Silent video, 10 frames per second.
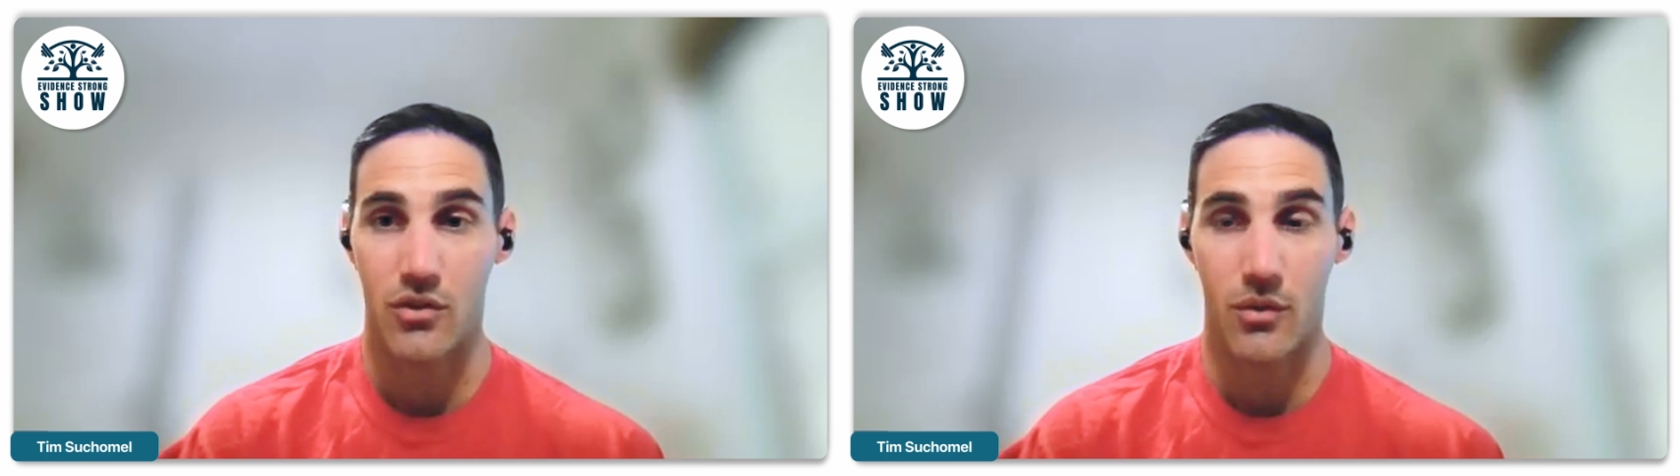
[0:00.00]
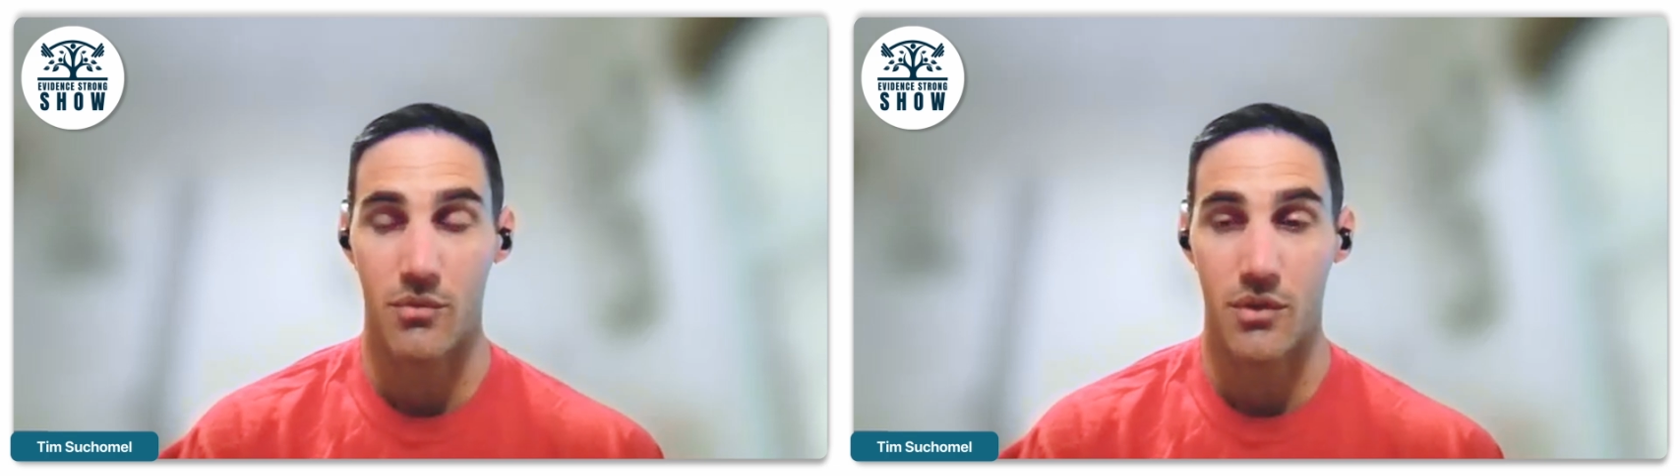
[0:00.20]

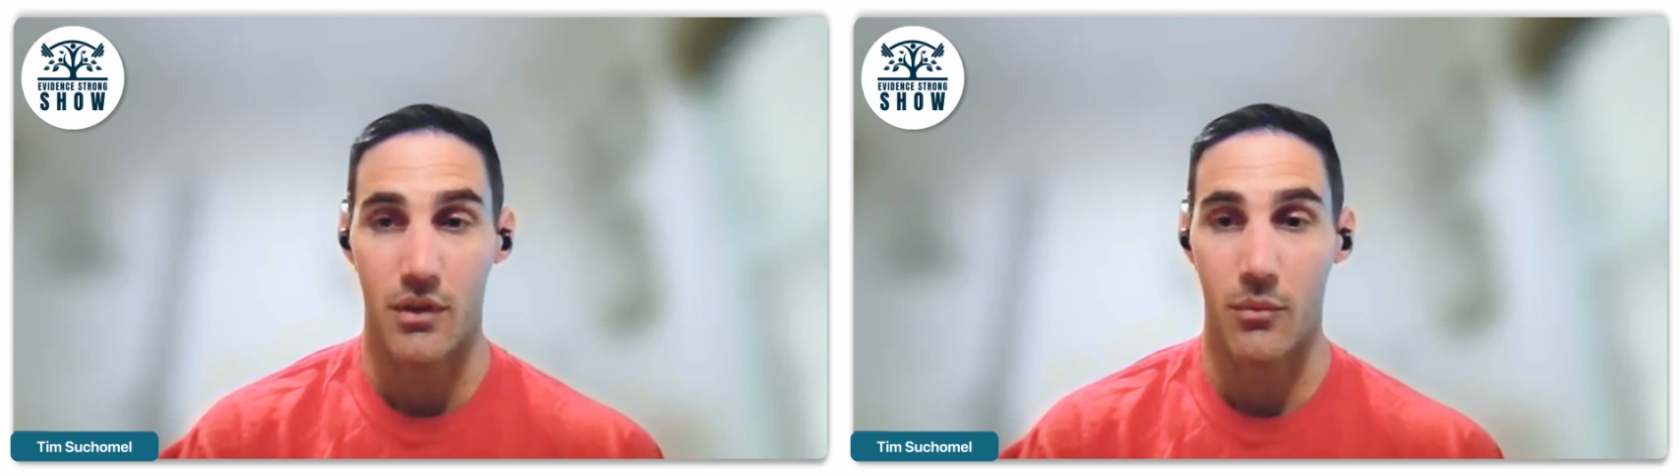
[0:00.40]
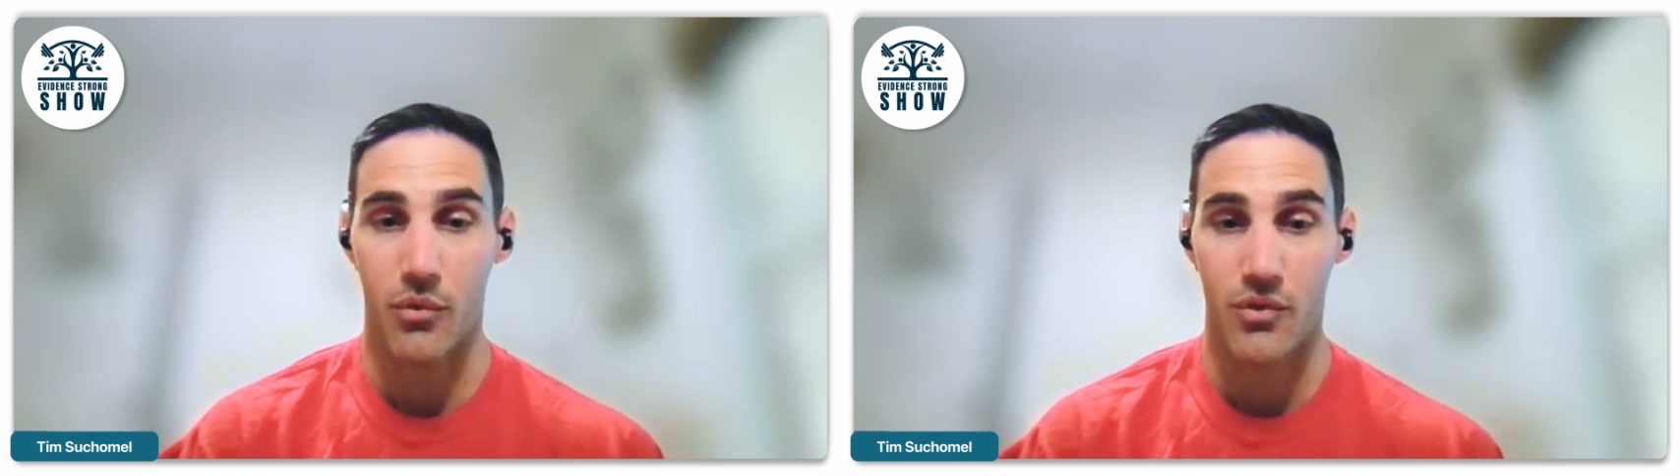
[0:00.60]
in terms
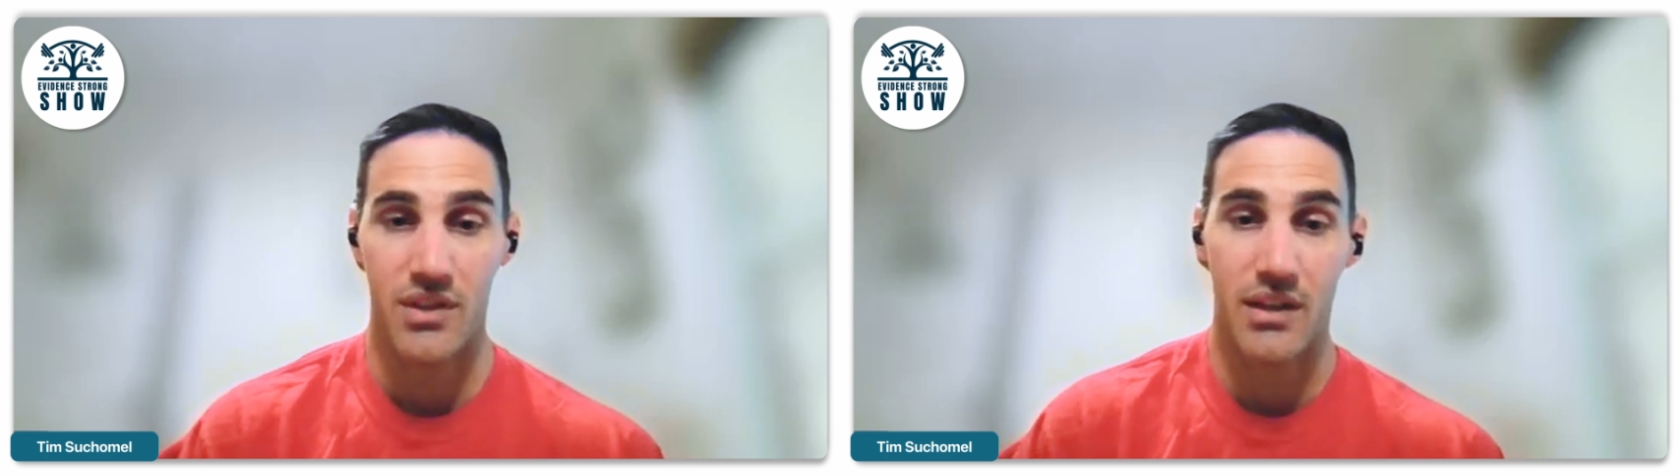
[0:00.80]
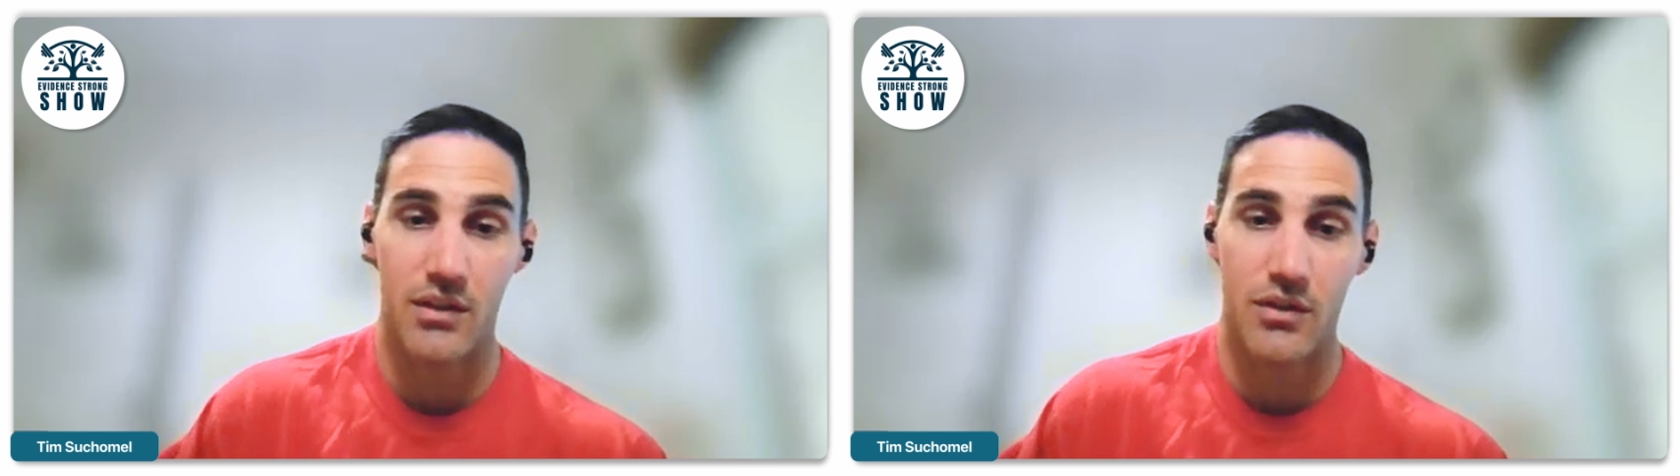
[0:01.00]
of their
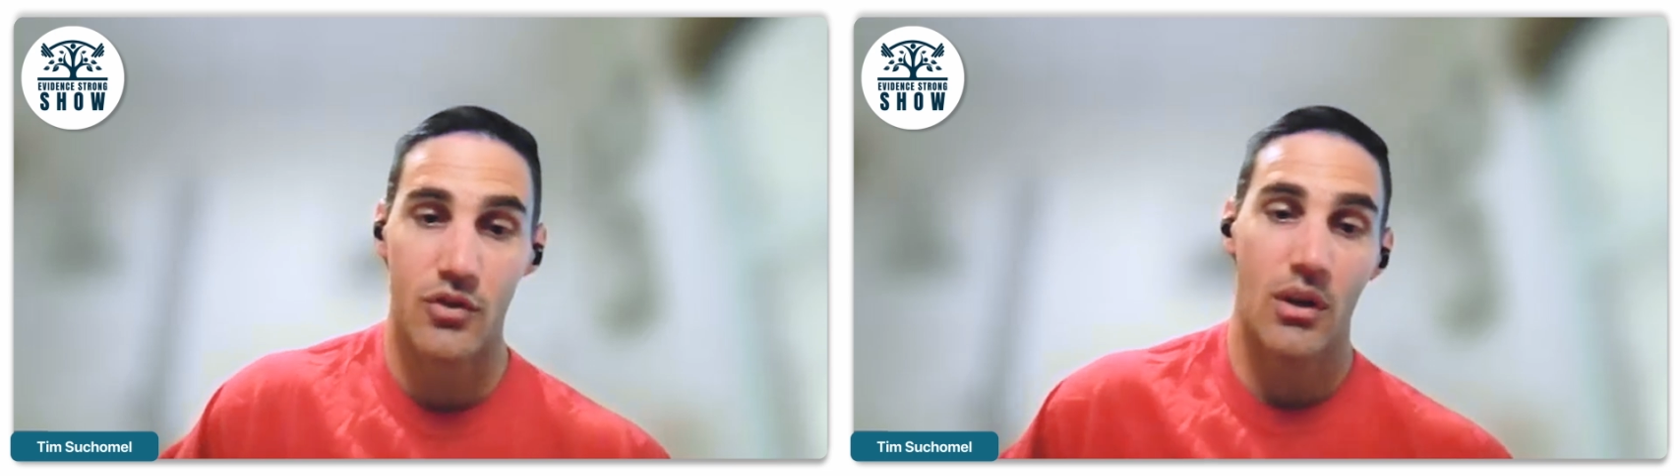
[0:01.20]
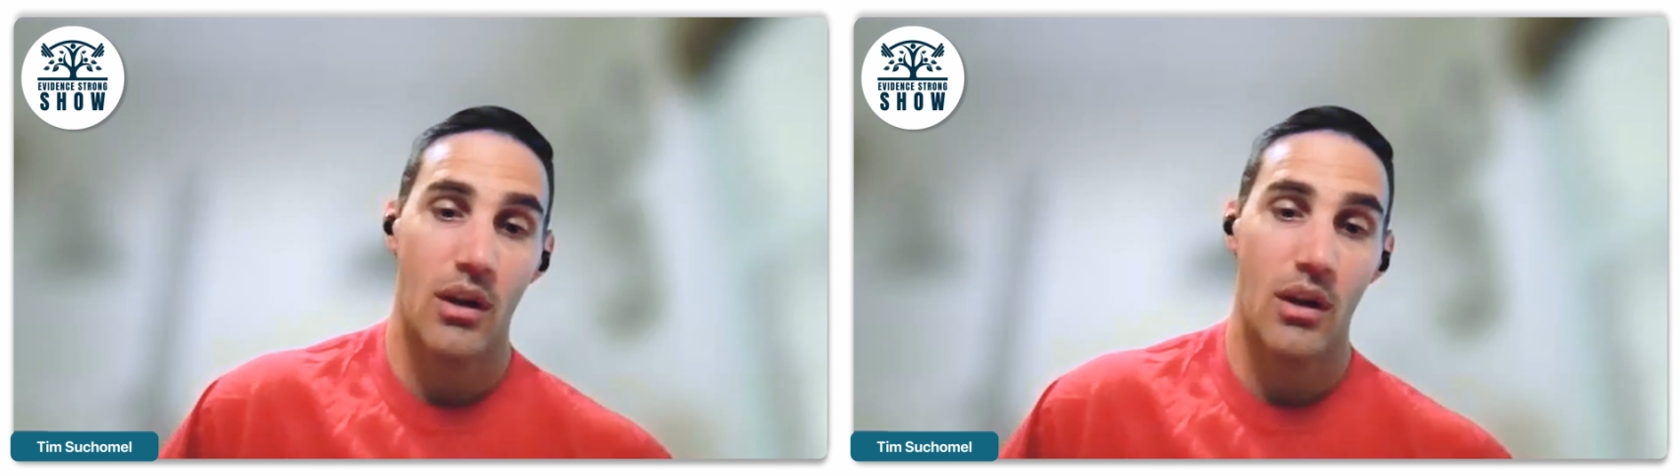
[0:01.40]
percentage.